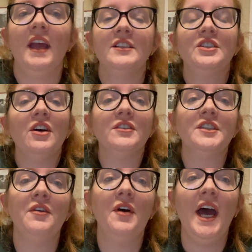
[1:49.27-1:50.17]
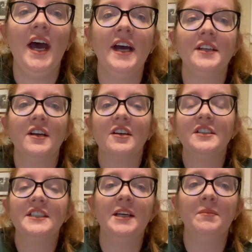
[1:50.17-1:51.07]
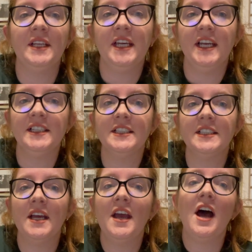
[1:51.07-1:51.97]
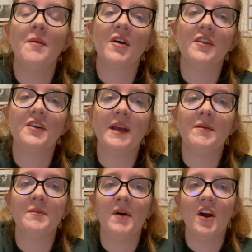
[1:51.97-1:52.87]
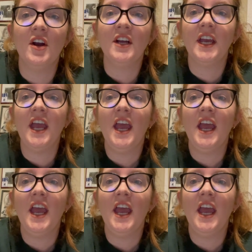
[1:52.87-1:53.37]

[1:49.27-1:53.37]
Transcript: And she also had younger siblings, a brother named Mark,